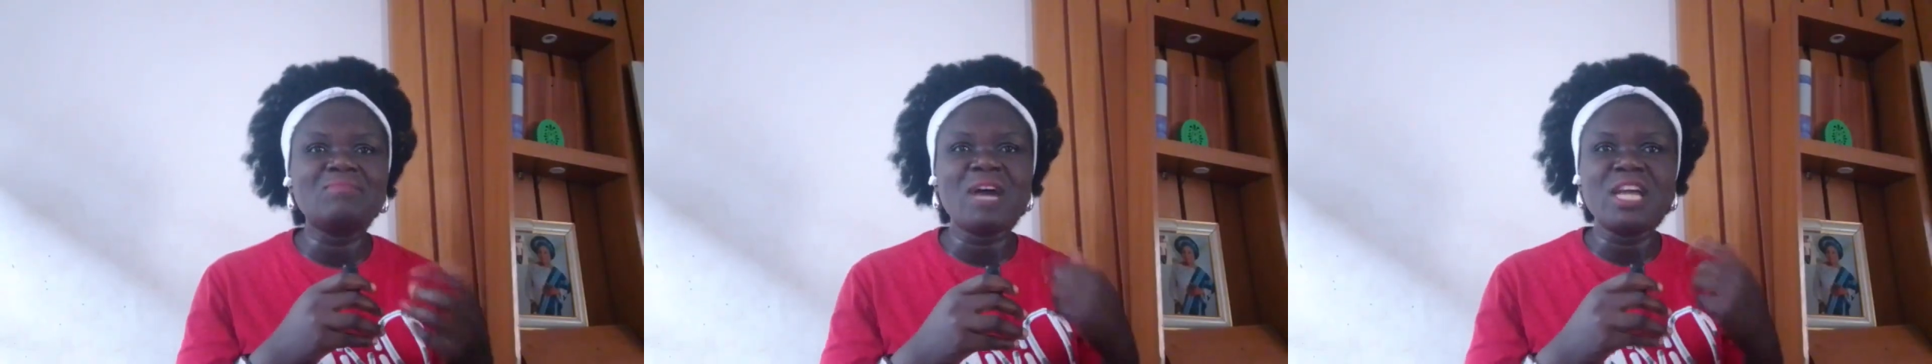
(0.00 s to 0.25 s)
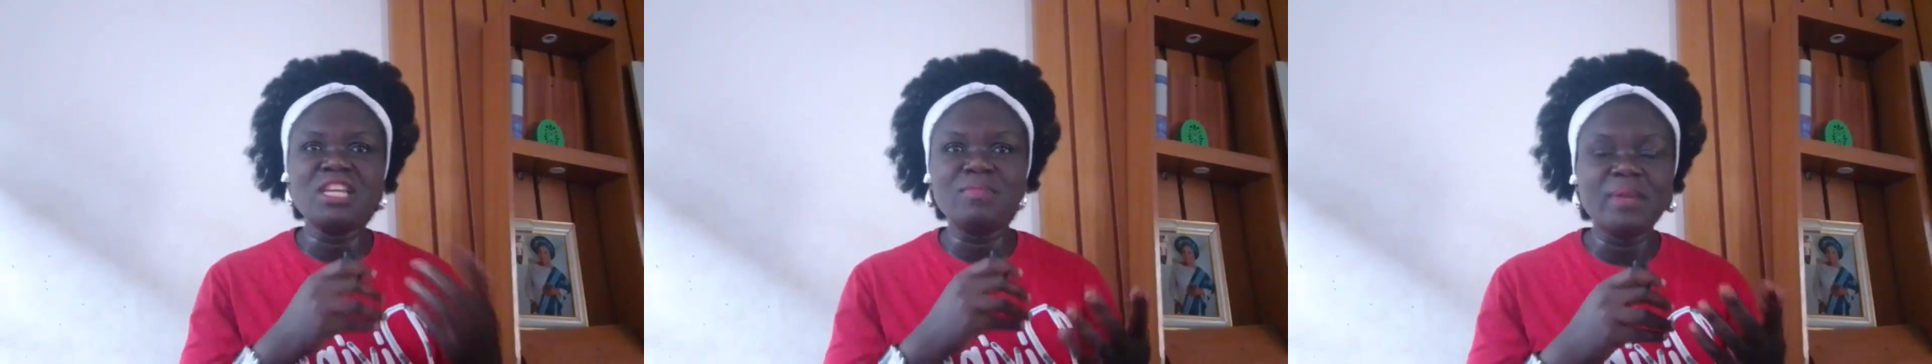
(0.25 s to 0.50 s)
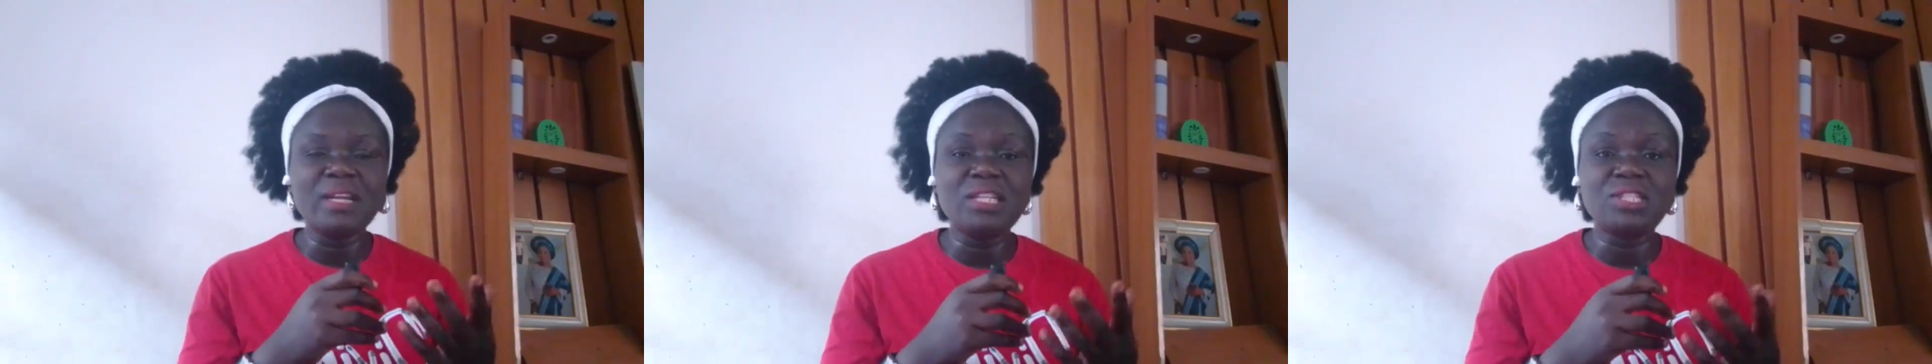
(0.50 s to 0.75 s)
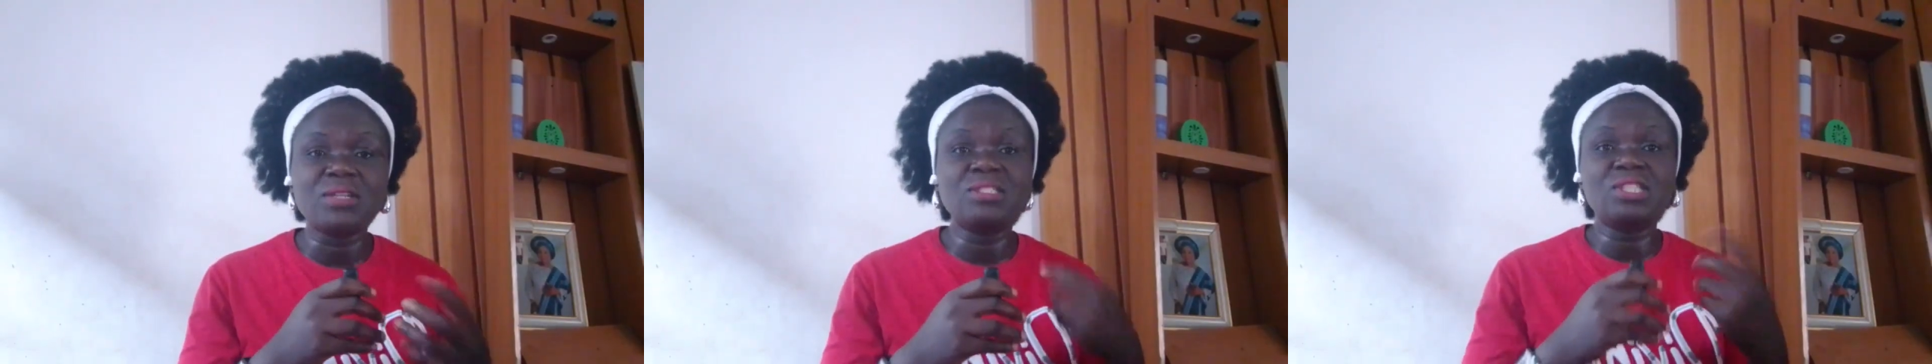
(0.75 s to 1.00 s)

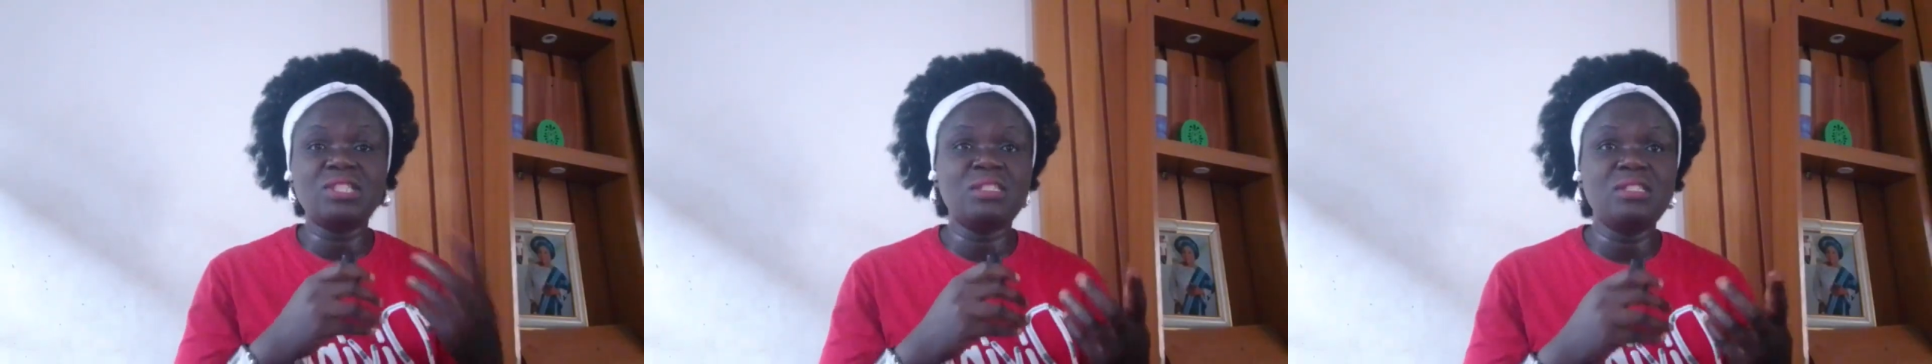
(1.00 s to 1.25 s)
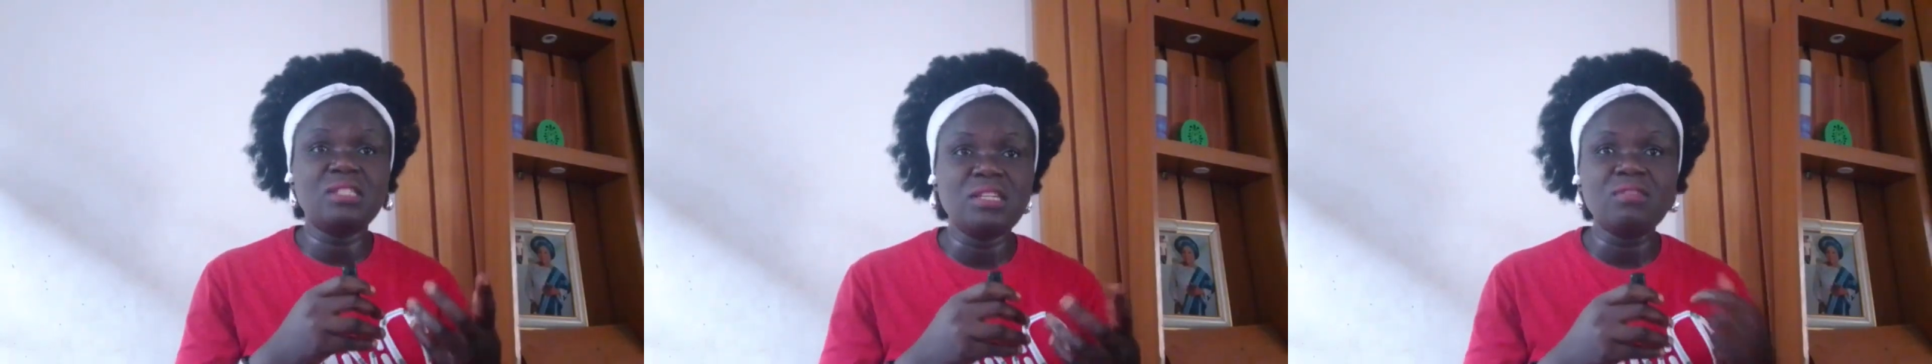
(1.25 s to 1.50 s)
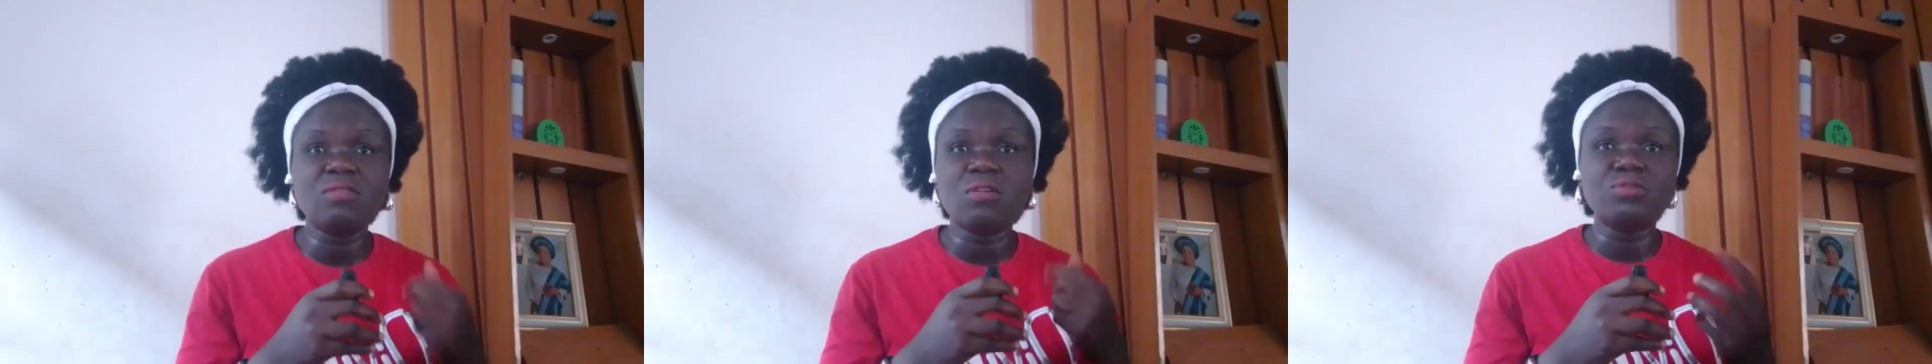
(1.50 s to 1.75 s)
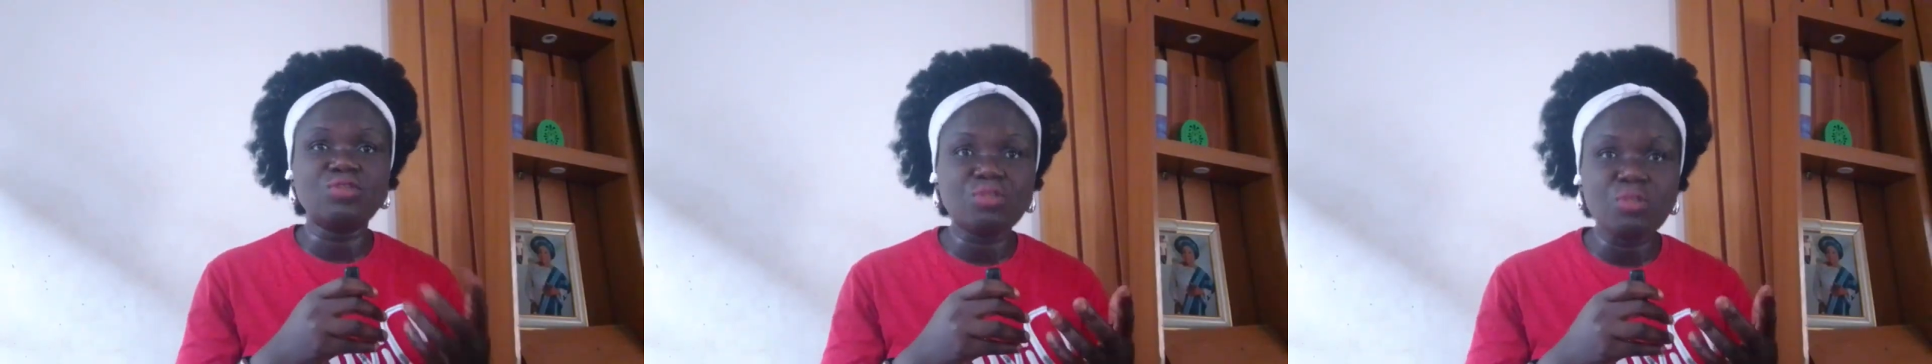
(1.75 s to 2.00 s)
manipulation, cheating,
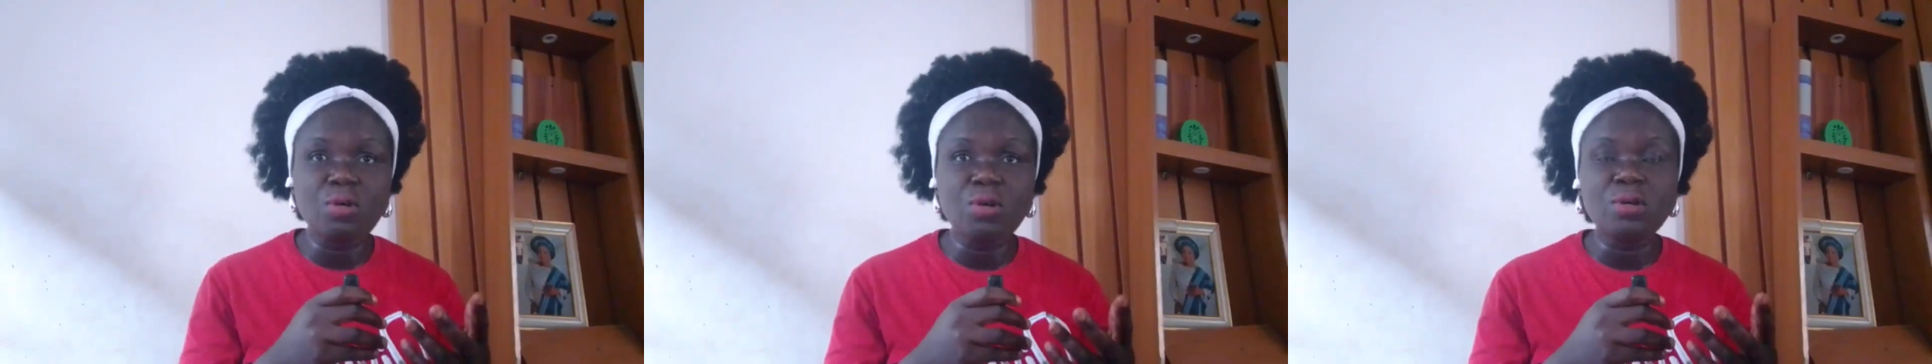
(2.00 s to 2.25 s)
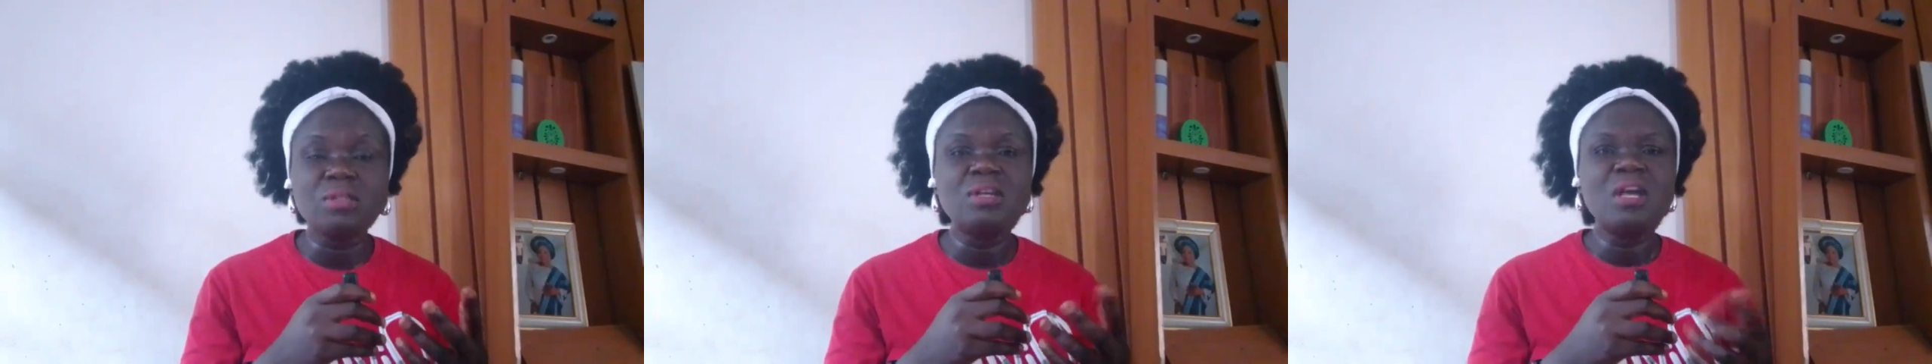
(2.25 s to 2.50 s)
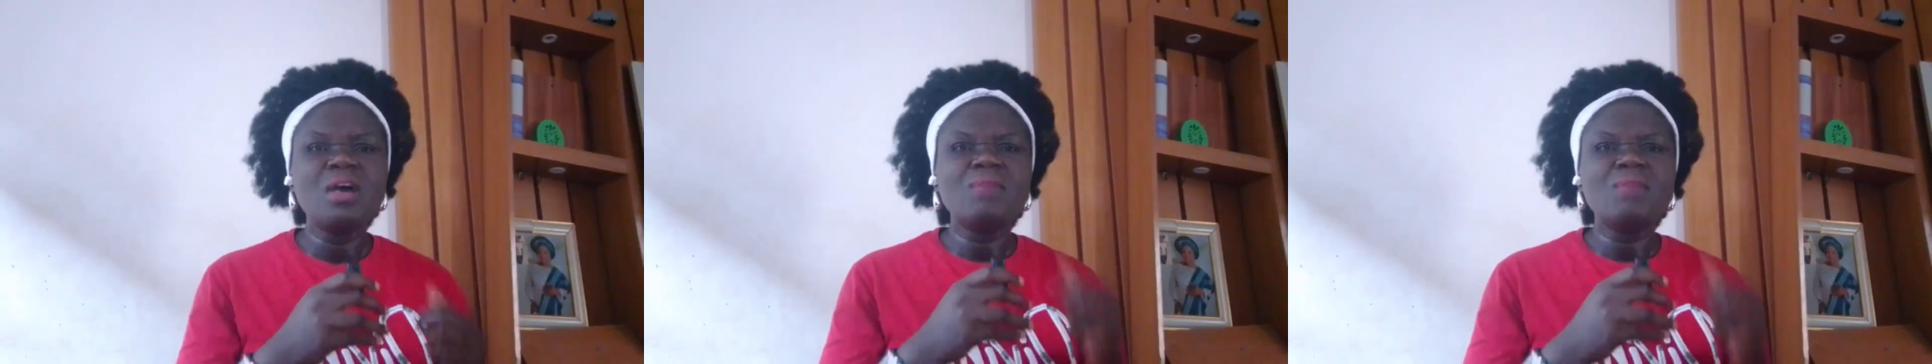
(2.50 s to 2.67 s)
control.